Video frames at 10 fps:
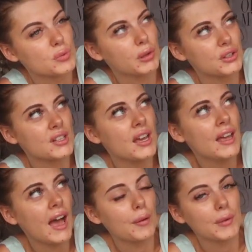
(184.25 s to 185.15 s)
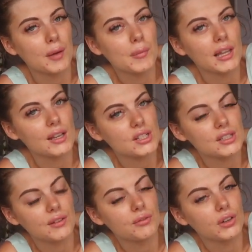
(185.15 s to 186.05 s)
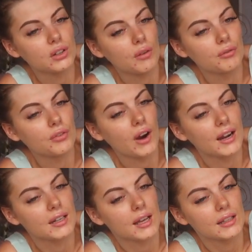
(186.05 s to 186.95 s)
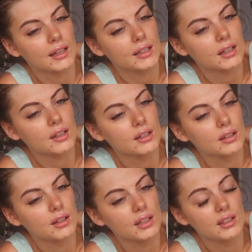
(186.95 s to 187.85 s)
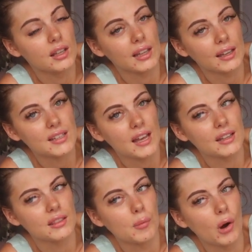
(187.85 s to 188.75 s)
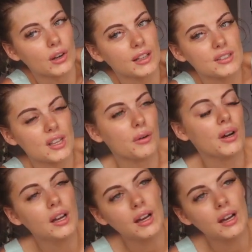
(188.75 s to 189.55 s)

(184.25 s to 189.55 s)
Plus, I'm getting my lashes infilled on Friday, like like 10 in the morning, so